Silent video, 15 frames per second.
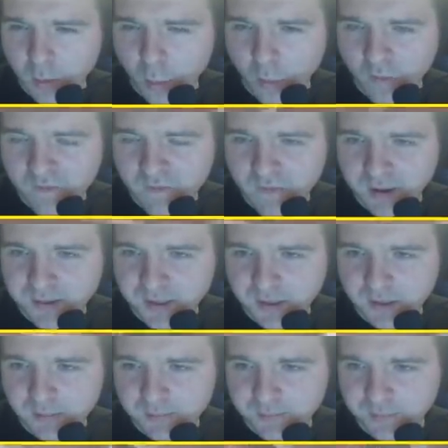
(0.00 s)
Warfighter.
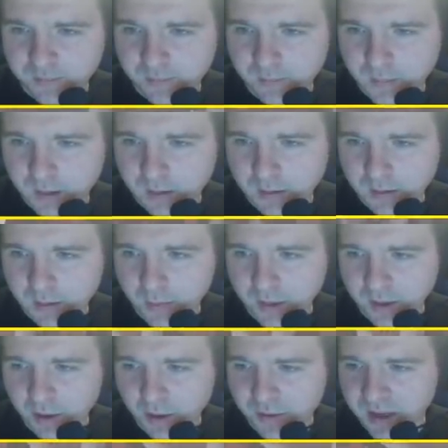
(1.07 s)
And we
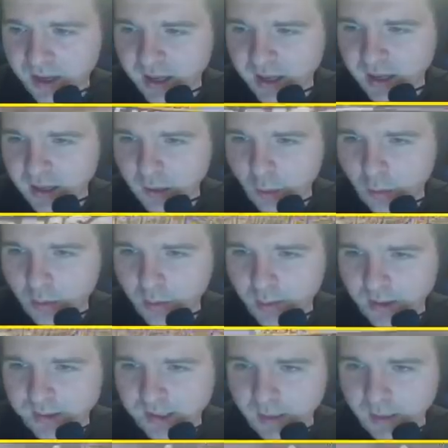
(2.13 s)
got the Claw ability